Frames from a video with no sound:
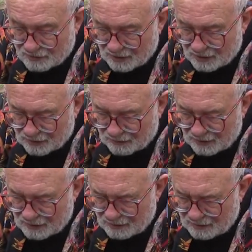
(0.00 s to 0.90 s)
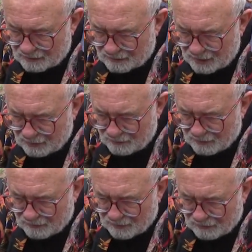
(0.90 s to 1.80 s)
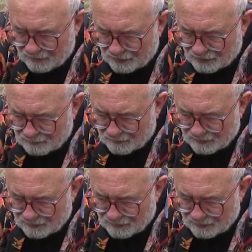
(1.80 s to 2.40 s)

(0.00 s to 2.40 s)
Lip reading: So there you go. Now there's